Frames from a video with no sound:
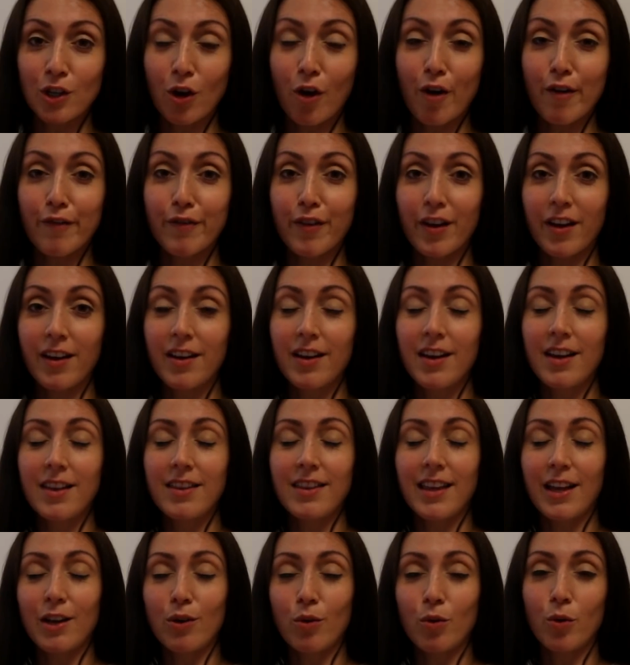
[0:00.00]
to offer,
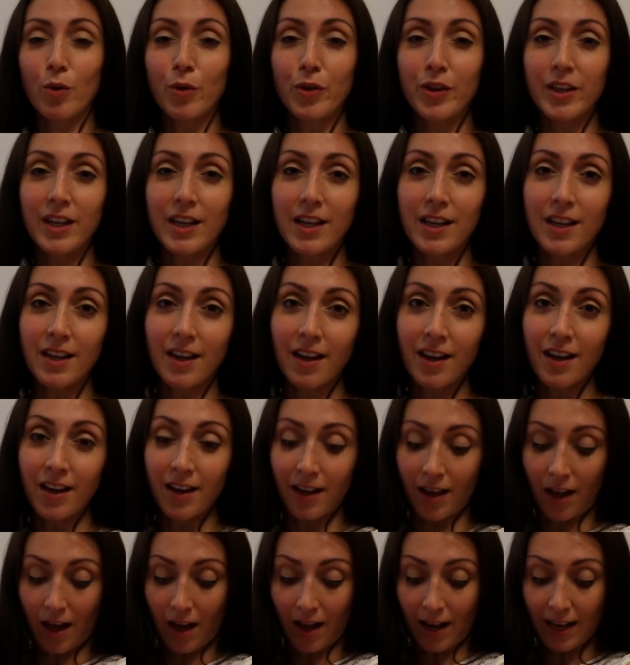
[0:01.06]
then all the
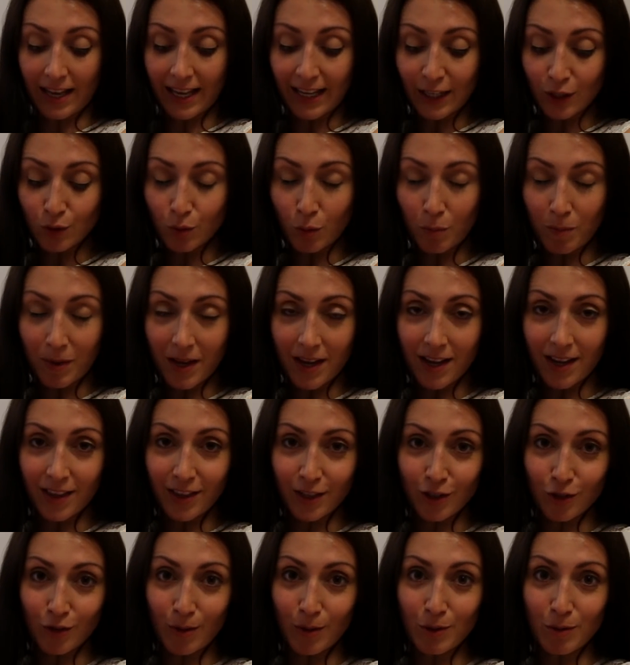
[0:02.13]
links will be in
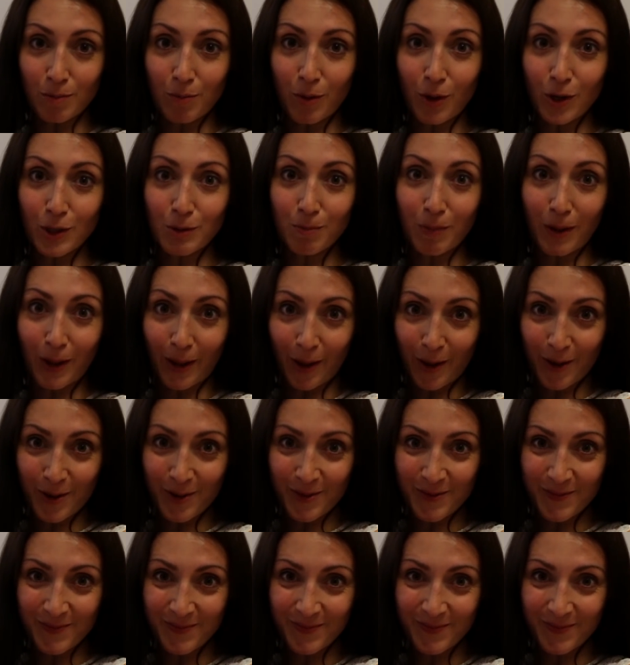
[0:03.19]
the description box below.